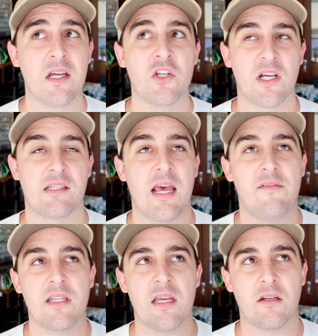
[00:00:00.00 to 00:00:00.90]
Just
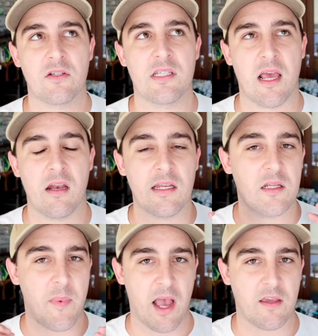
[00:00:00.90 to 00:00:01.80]
having the understanding in
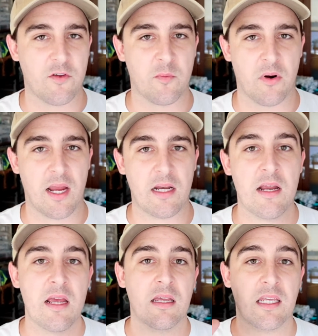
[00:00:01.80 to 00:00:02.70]
the back of your
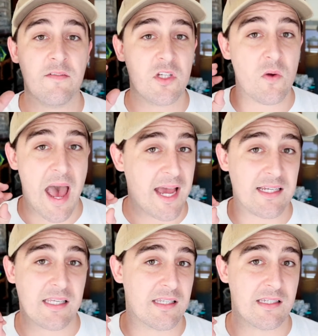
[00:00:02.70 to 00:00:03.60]
brain gives you
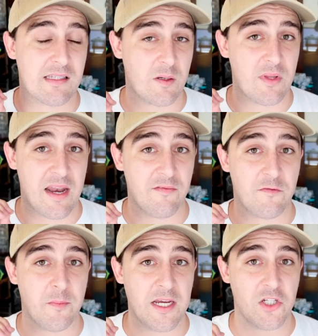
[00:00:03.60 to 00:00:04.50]
access to some of that
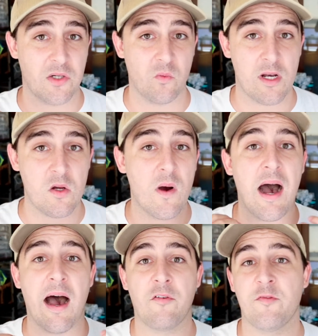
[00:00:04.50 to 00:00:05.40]
information when you
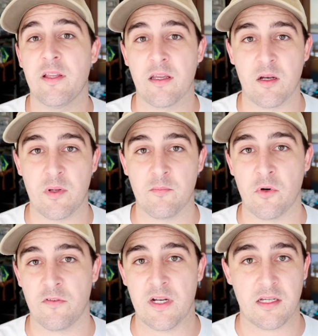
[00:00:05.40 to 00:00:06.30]
are feeling in a bit
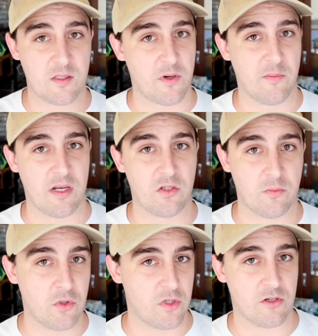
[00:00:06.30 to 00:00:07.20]
more of an
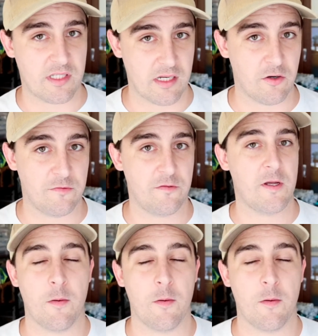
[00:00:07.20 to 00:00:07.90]
experimental mood yourself.